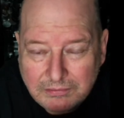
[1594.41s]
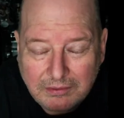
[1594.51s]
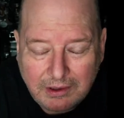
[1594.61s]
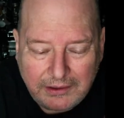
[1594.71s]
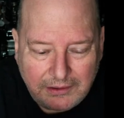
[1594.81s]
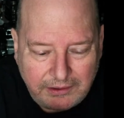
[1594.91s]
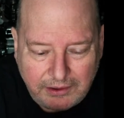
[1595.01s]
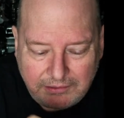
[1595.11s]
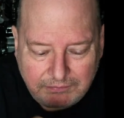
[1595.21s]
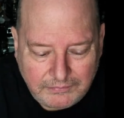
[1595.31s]
Uh, you
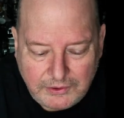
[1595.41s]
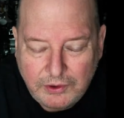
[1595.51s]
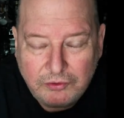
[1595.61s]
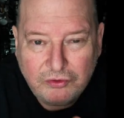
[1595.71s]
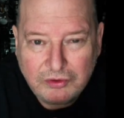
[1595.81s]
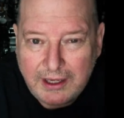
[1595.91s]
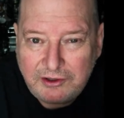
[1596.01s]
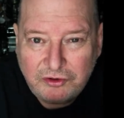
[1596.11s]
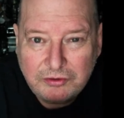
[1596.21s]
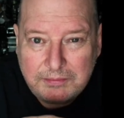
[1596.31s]
can you can
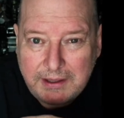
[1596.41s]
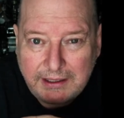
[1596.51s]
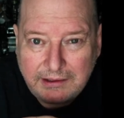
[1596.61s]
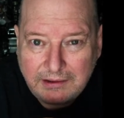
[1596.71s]
slice them and